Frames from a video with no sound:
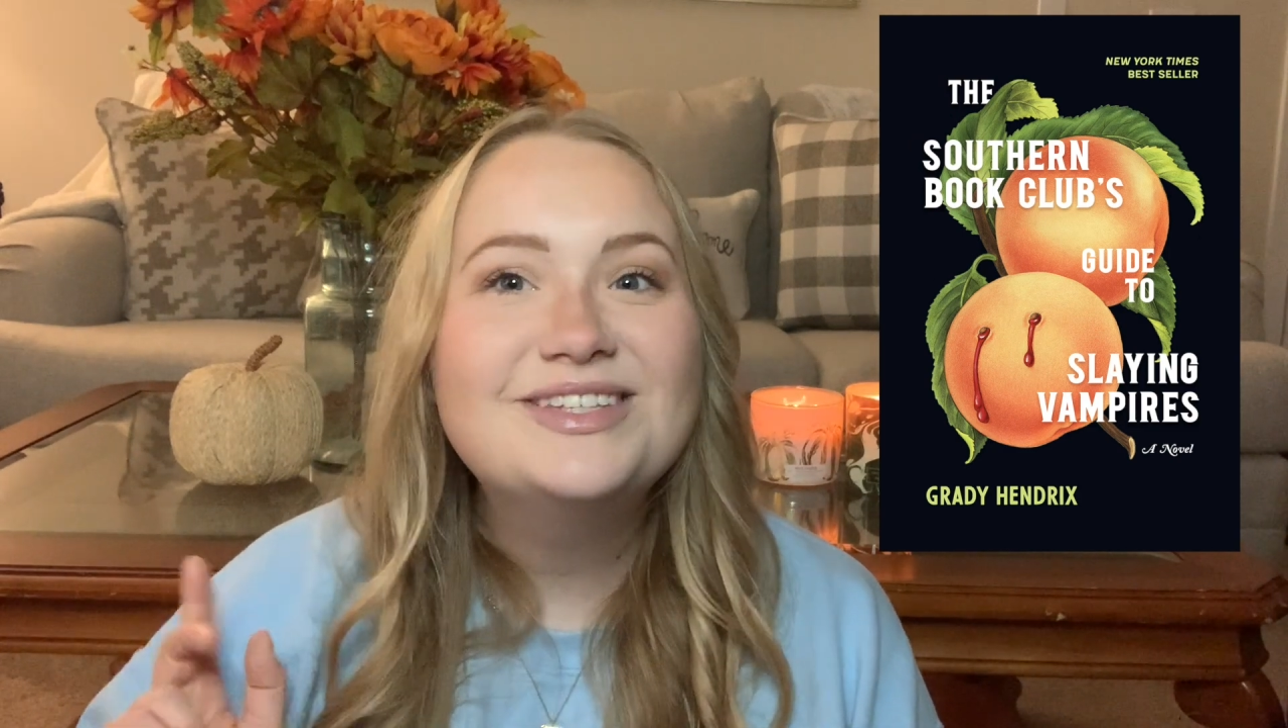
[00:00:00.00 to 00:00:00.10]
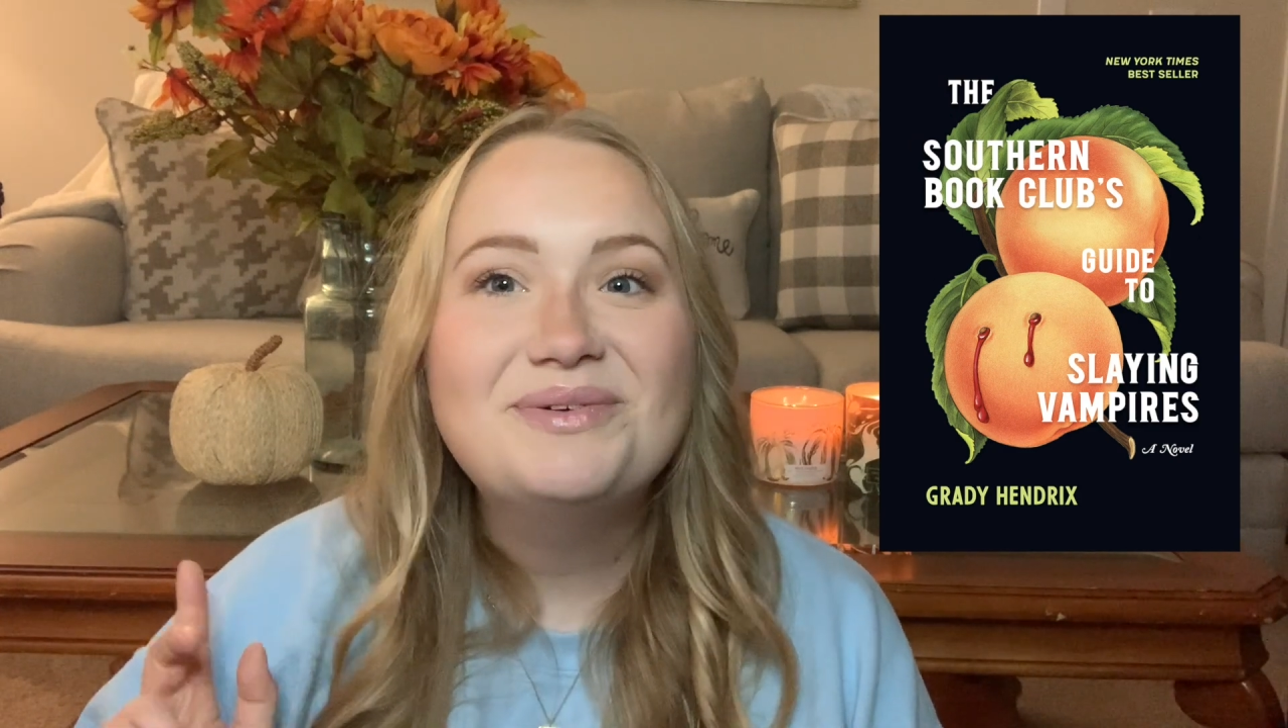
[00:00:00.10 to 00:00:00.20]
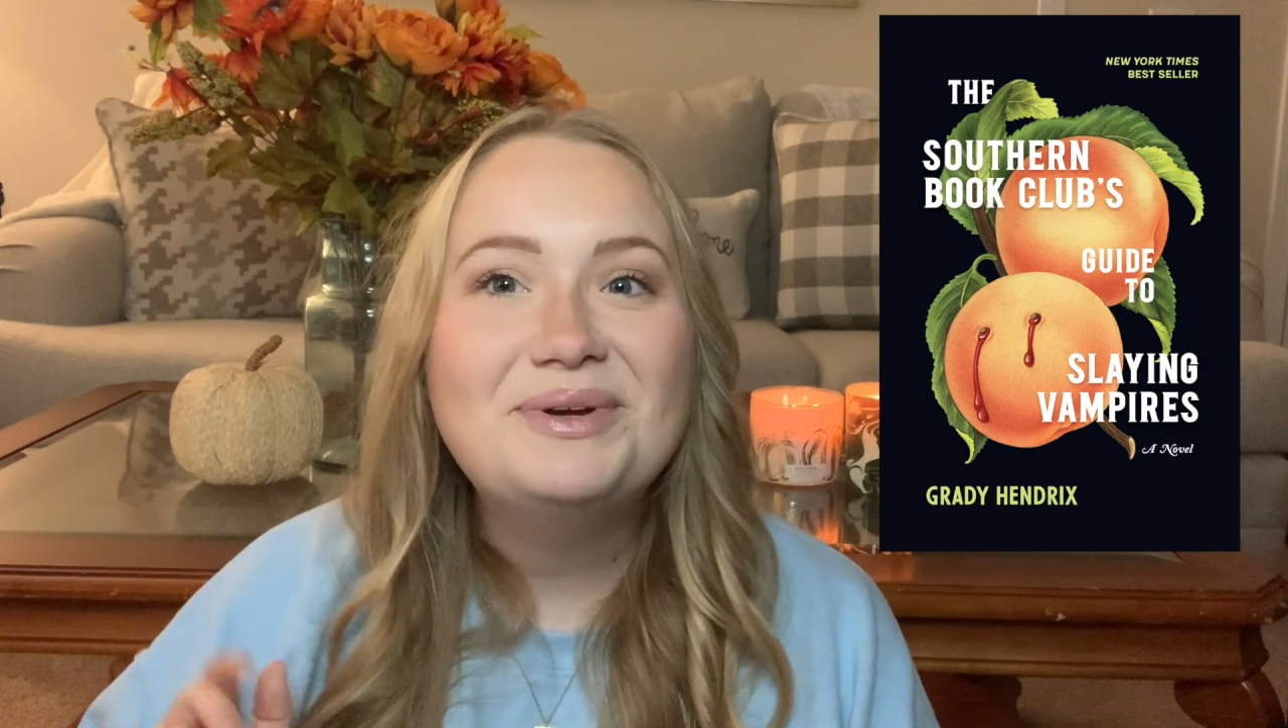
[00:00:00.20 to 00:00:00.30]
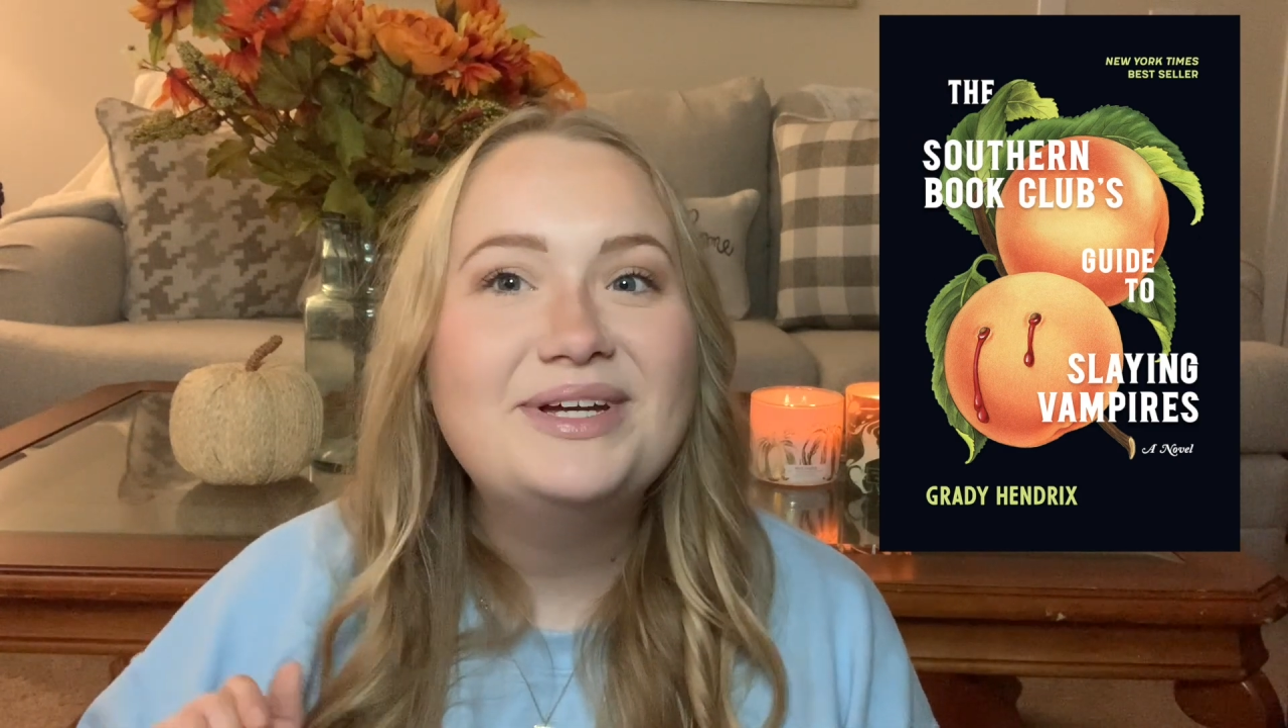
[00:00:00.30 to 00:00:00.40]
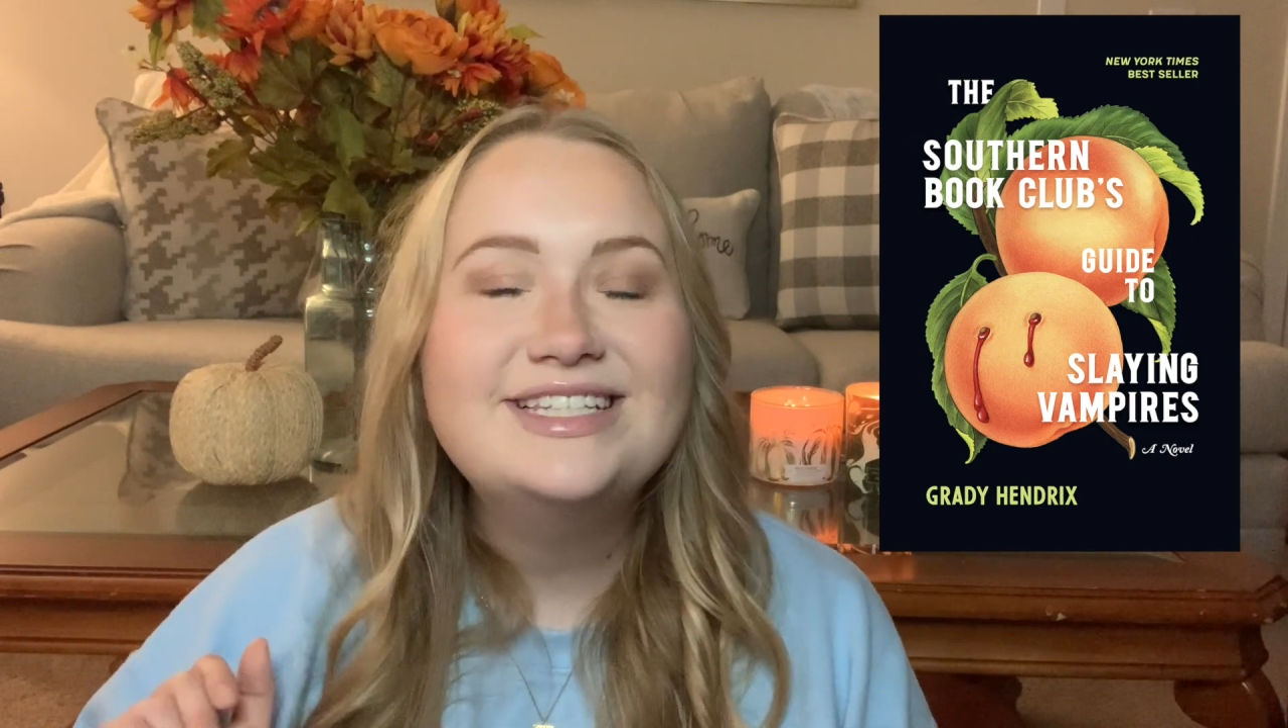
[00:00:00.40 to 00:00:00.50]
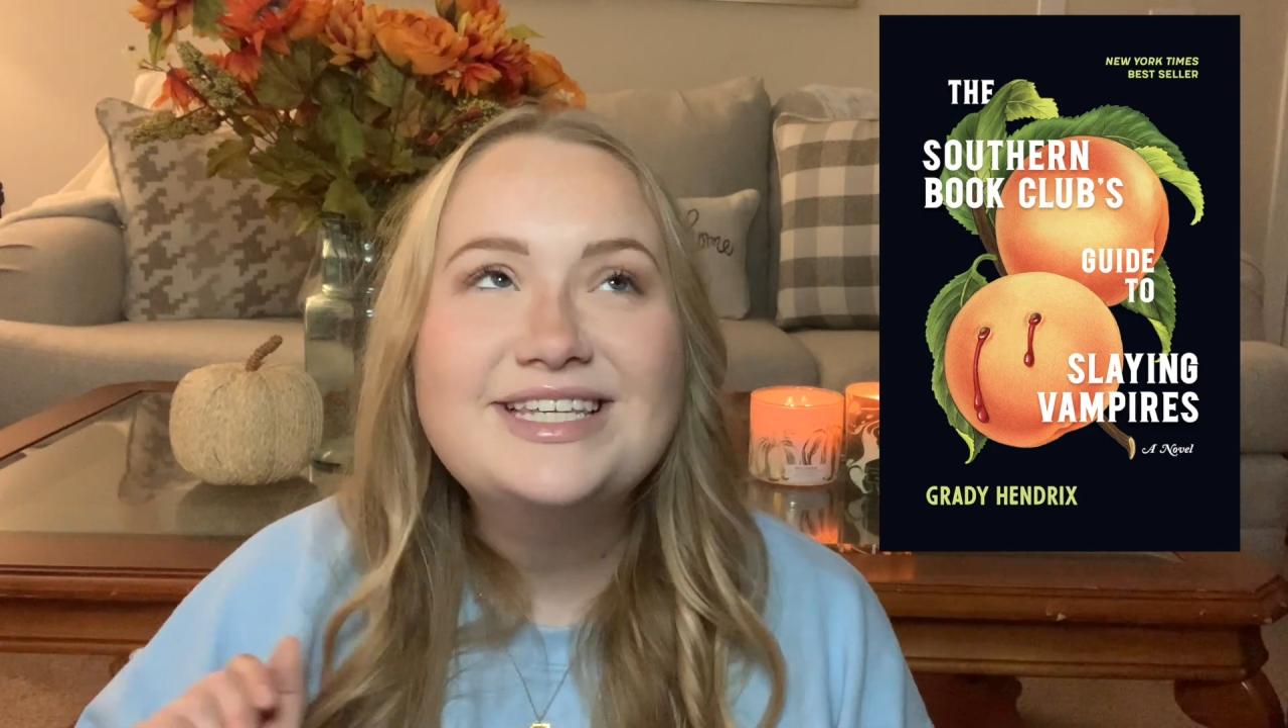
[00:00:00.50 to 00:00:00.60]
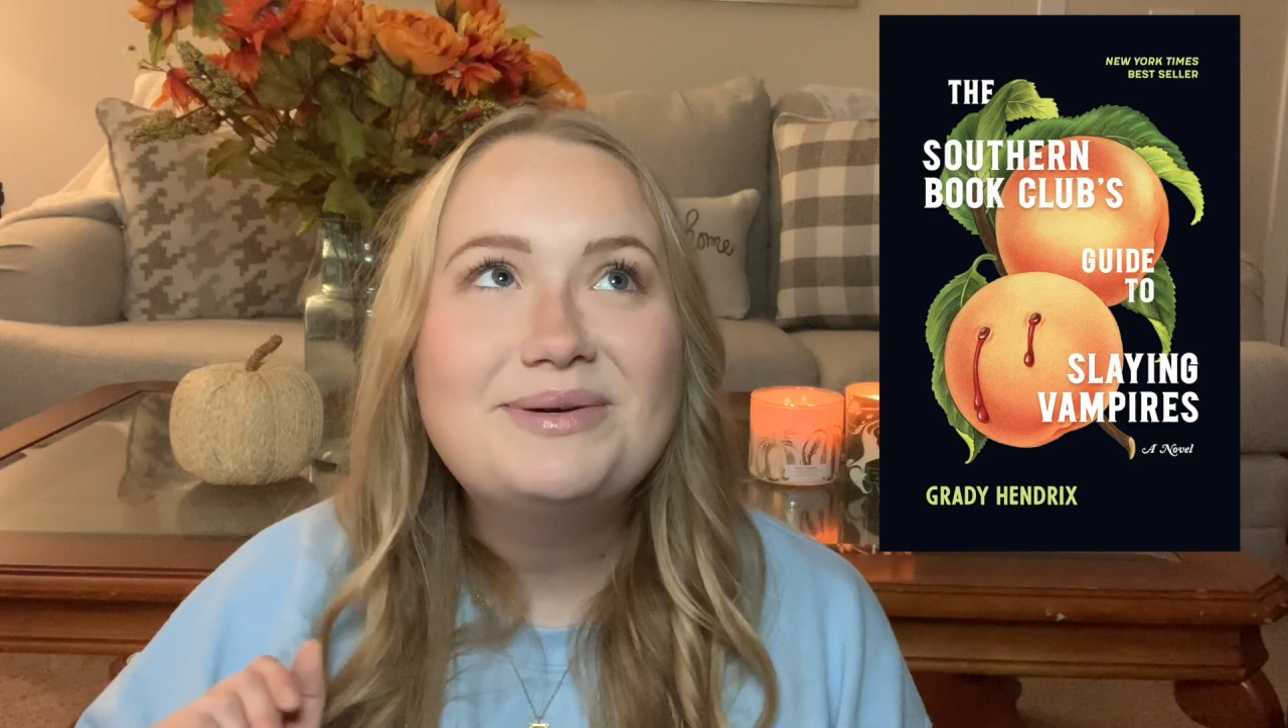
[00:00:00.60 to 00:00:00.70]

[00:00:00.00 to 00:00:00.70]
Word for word: so if you're easily